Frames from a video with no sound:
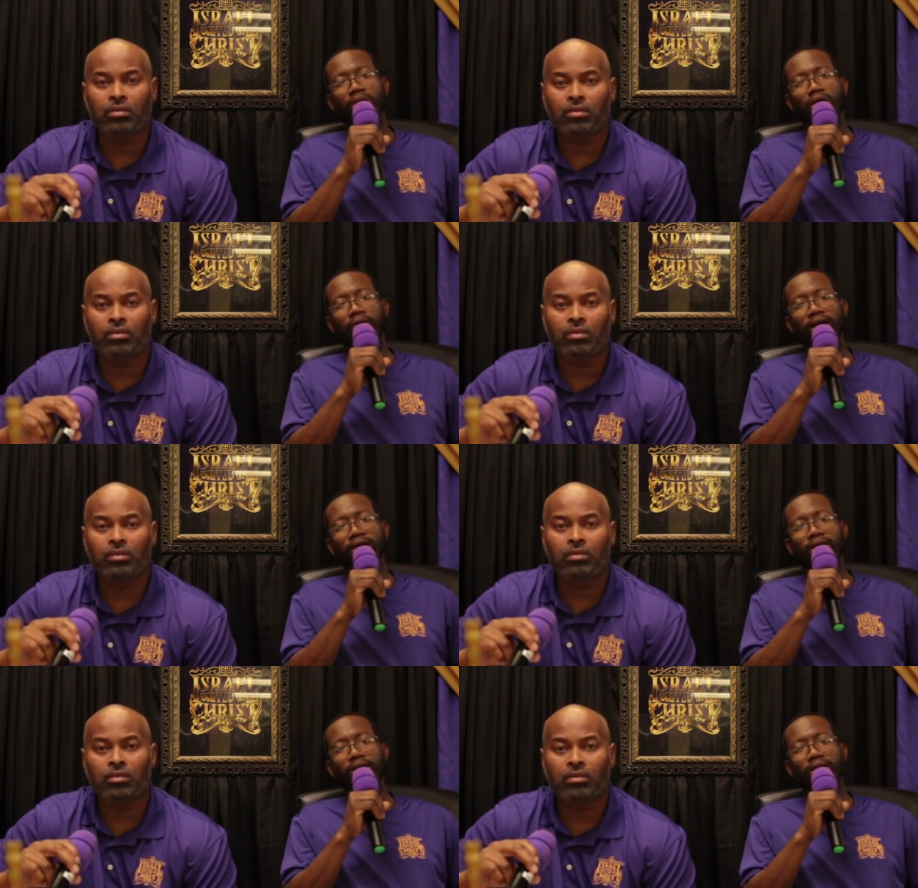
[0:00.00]
Speaker 1: all
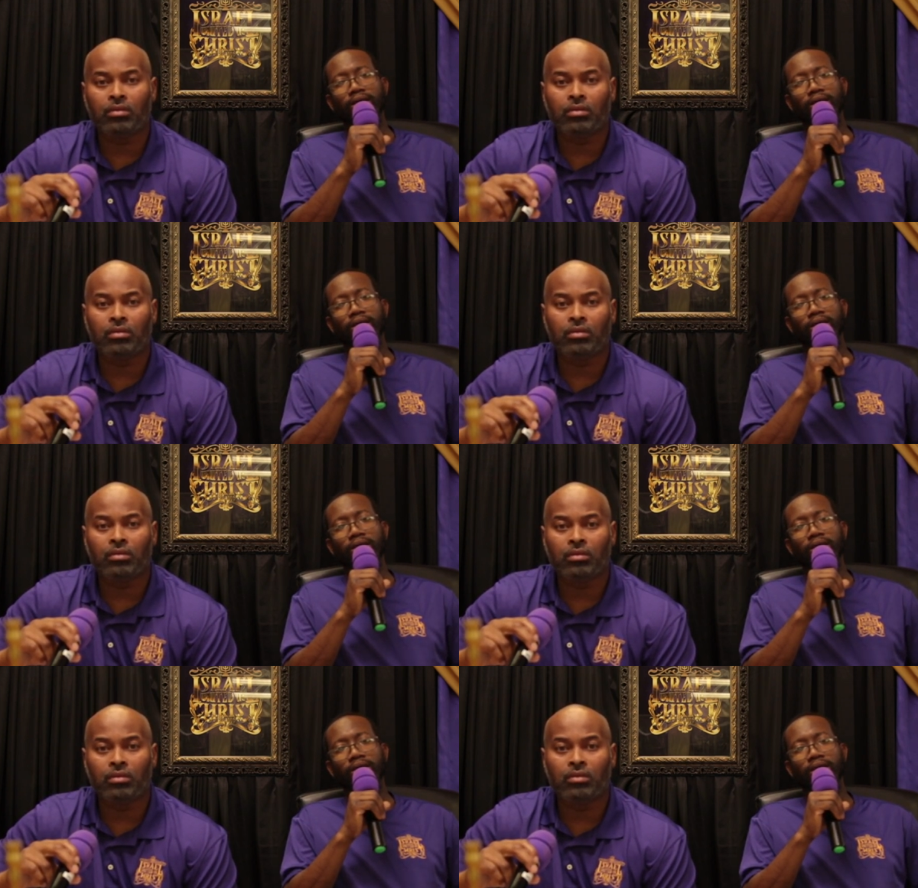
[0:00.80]
right?
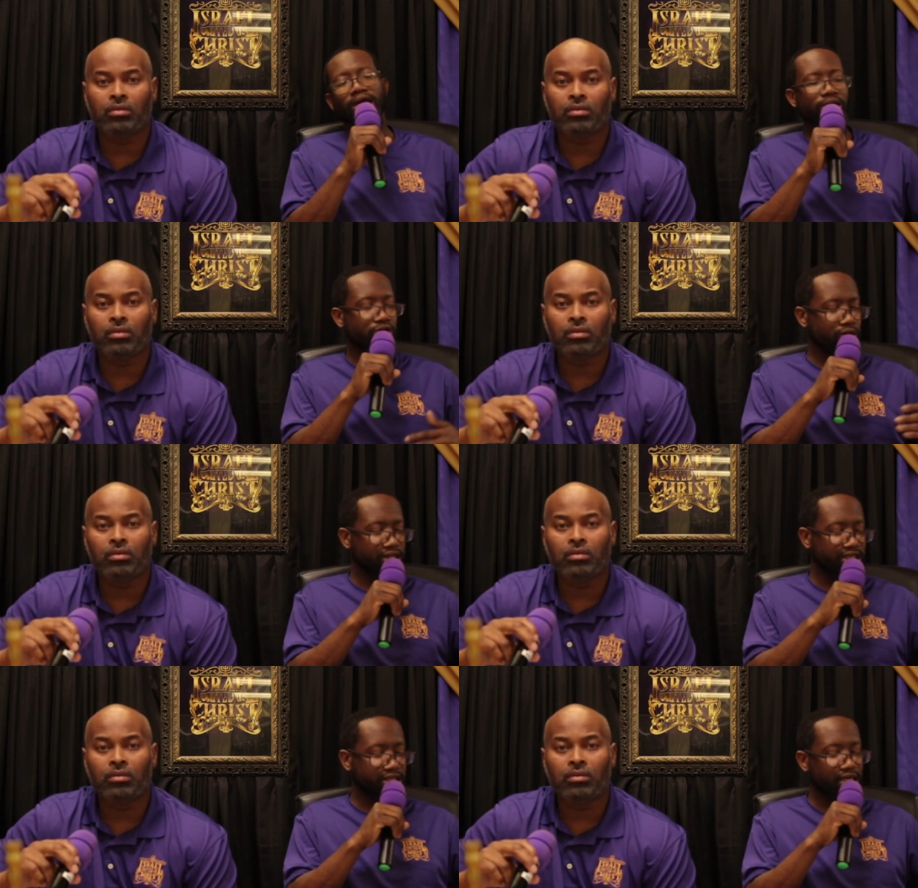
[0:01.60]
And you
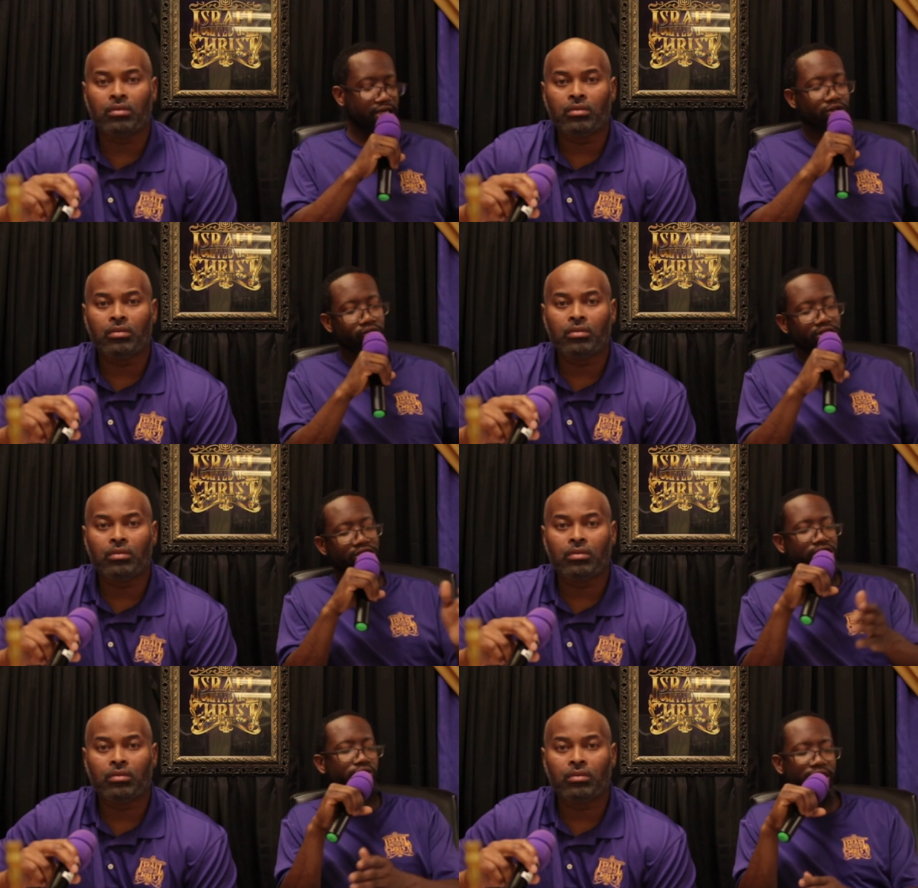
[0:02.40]
understand through the
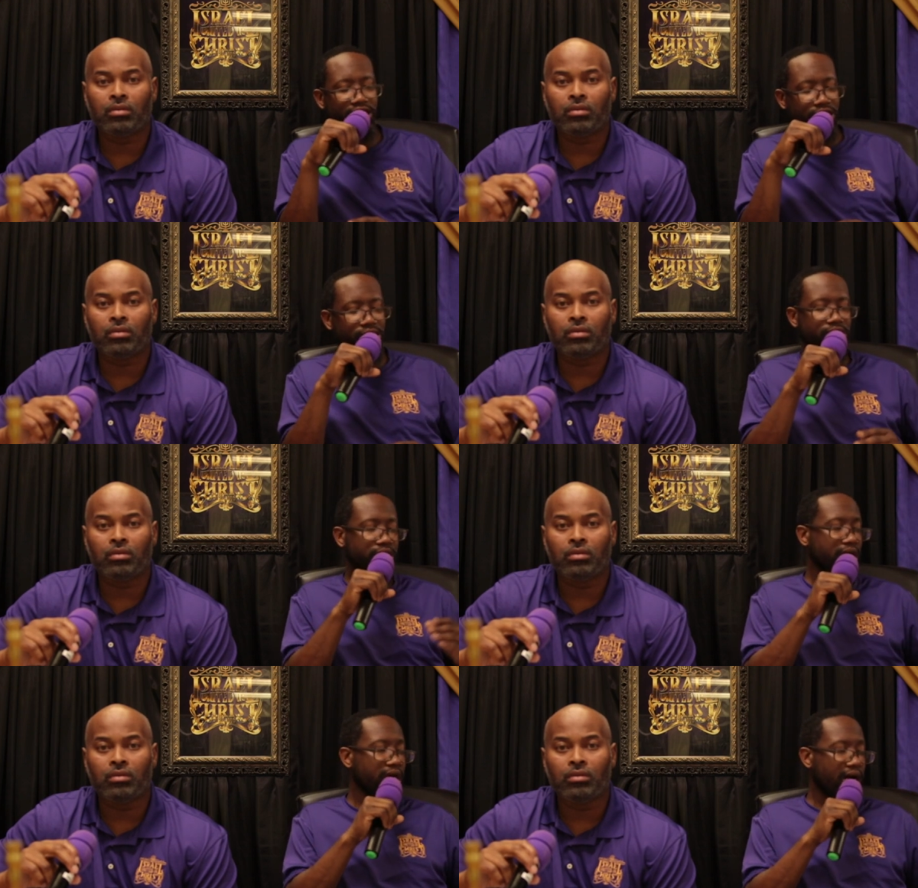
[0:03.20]
generations
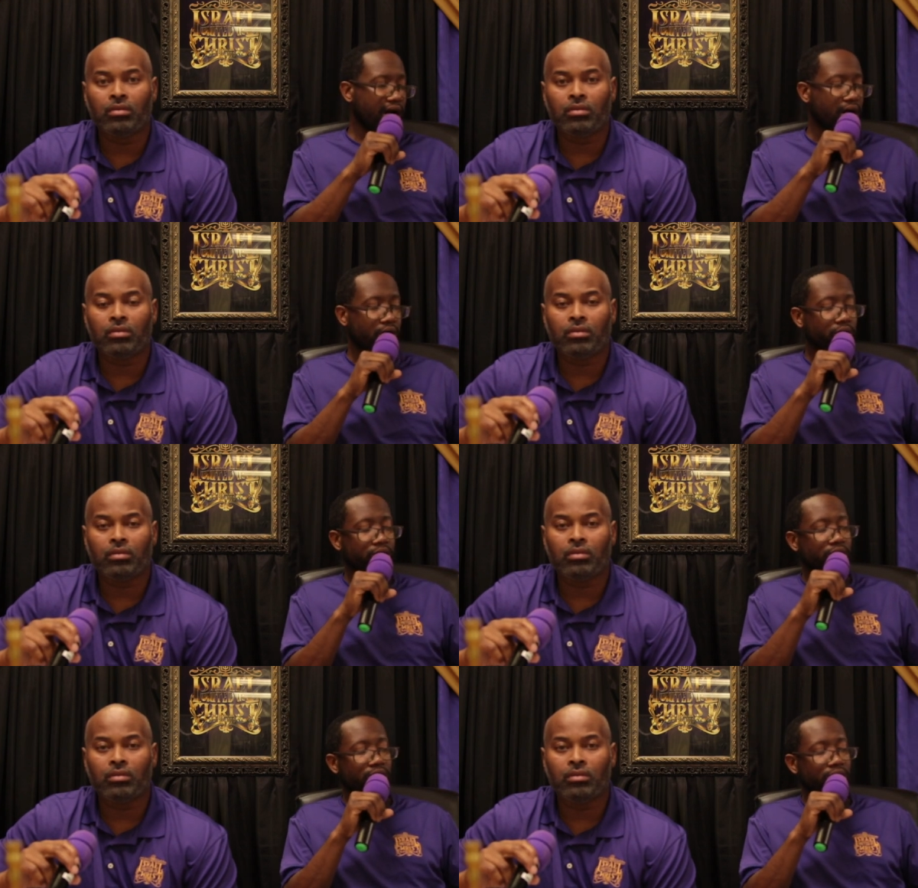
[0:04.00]
how
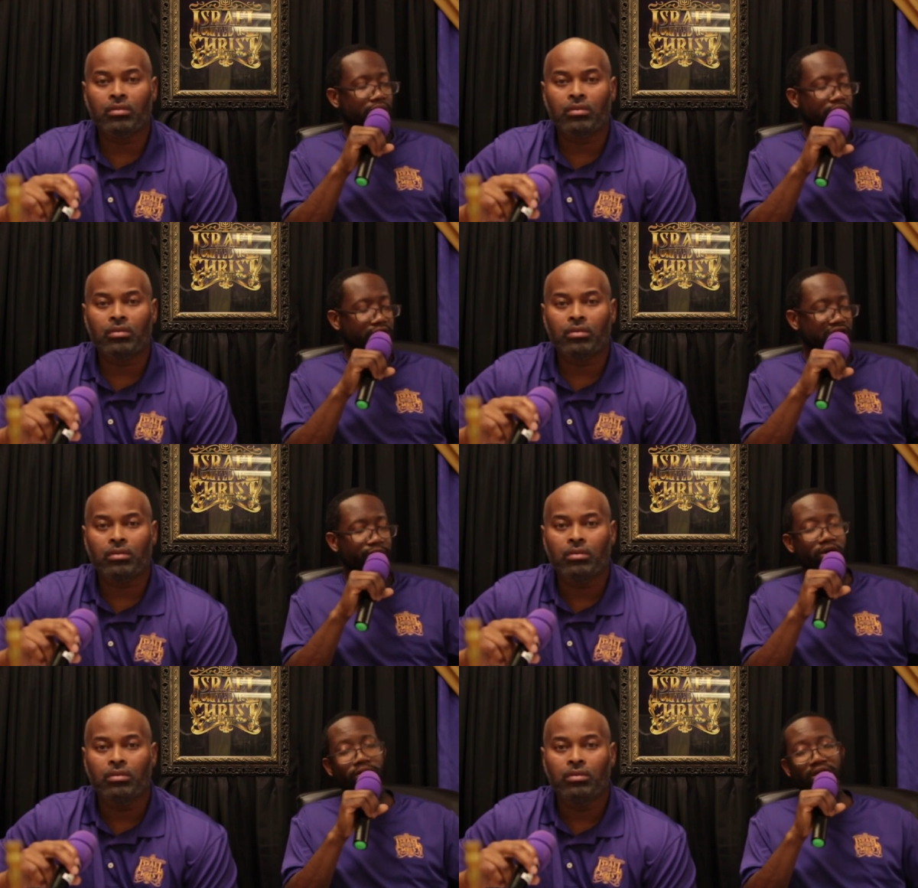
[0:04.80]
the
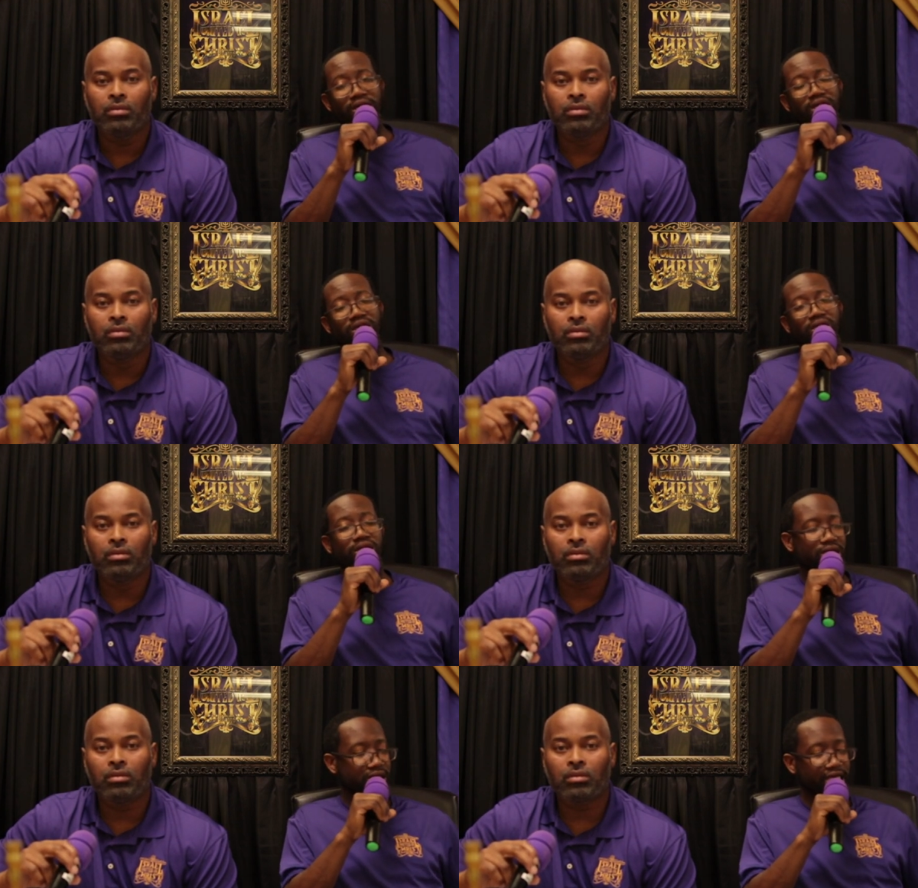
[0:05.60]
spirit in
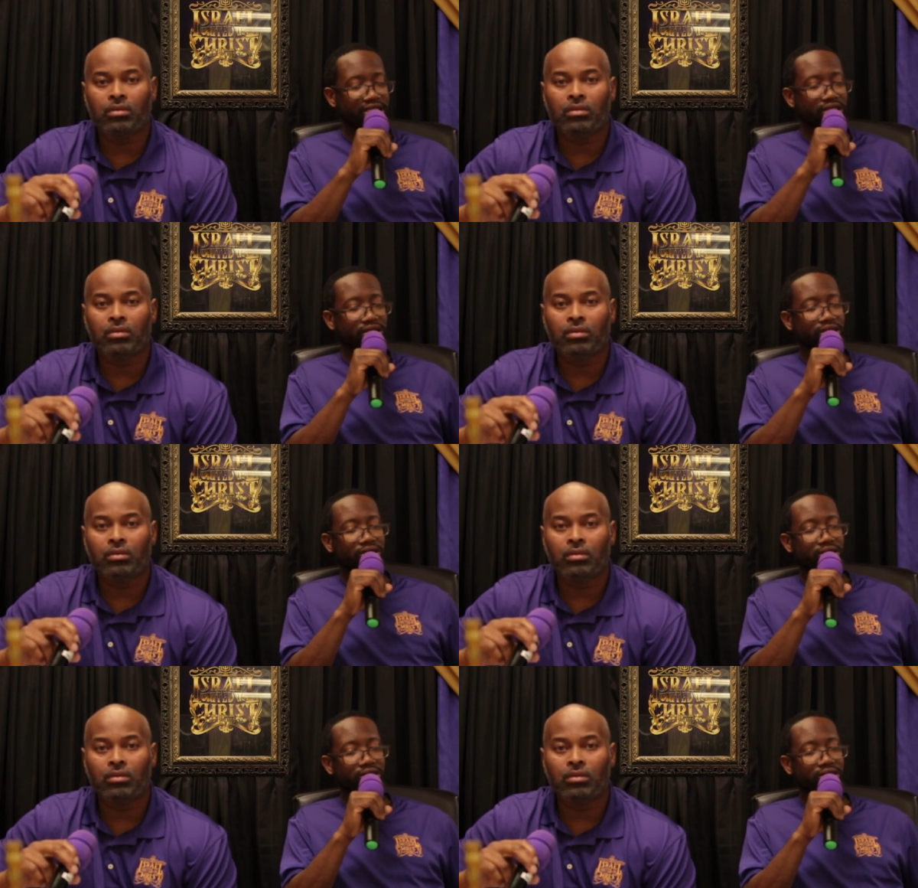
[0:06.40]
this nation